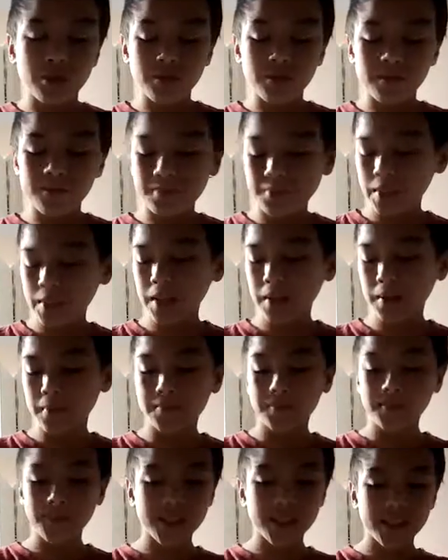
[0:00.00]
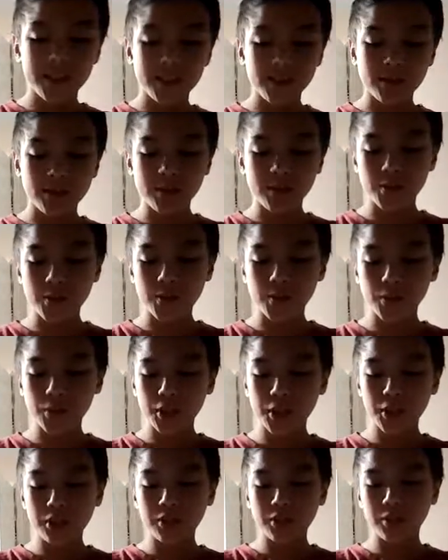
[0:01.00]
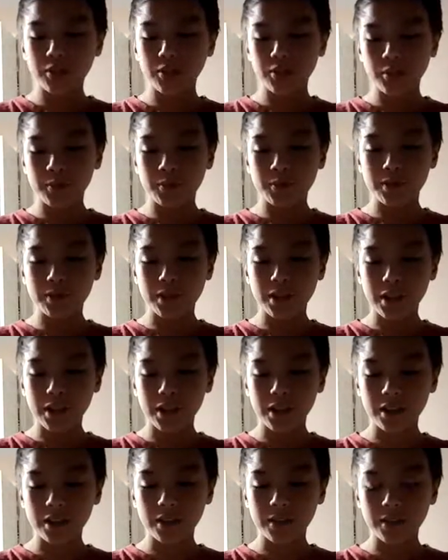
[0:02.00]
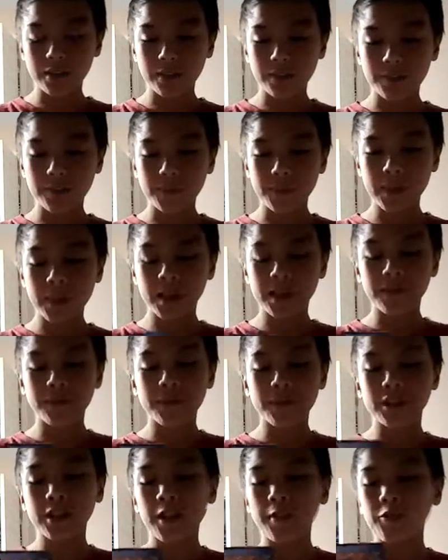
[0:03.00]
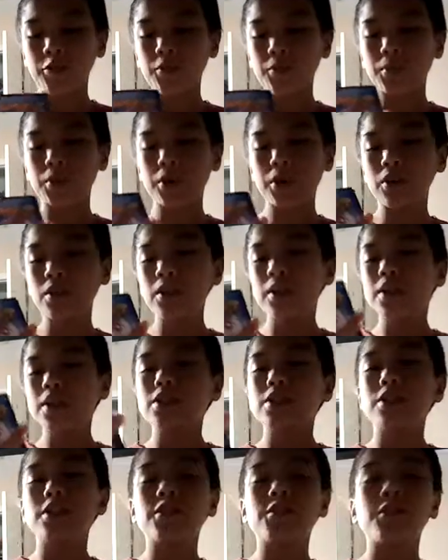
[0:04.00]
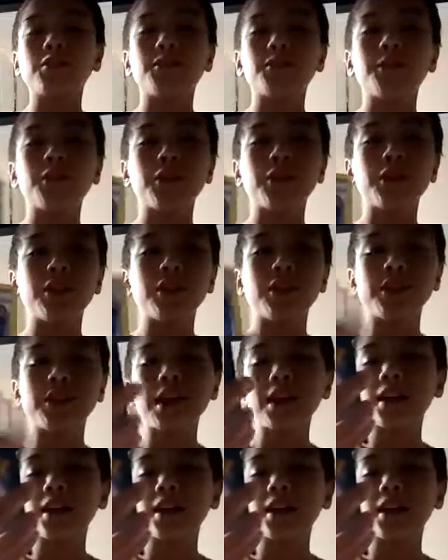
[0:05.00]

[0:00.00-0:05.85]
Yeah, it's pretty normal, okay? I have a level ball. Search for your deck.